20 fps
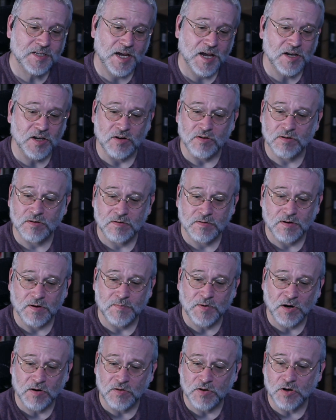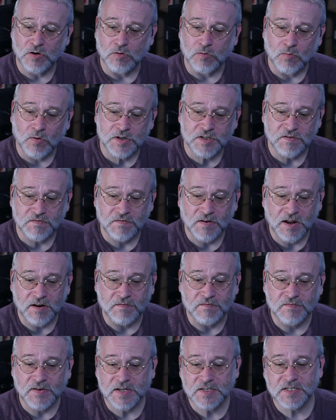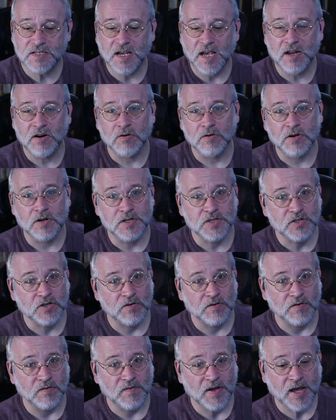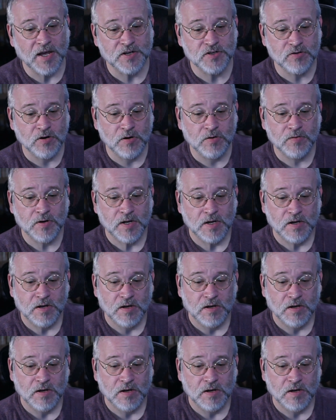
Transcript: "Hey, you're apparently you were once a fine investigator, a good sort of adro."